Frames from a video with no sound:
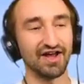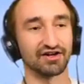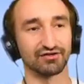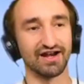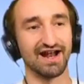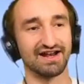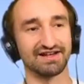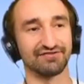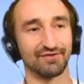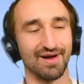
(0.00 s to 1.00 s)
got a great uh,
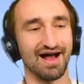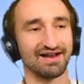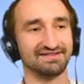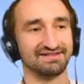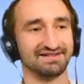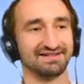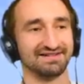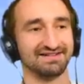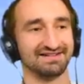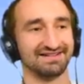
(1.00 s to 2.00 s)
idea for mine.
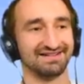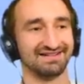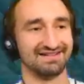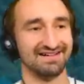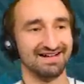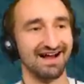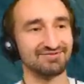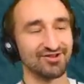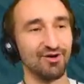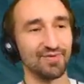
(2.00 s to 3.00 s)
I'm
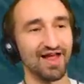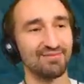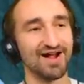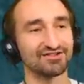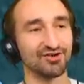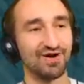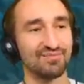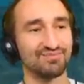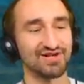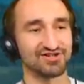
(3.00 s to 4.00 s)
just hoping I, I'm not too
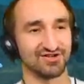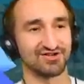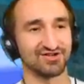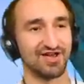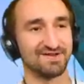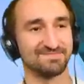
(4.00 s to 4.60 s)
ambitious.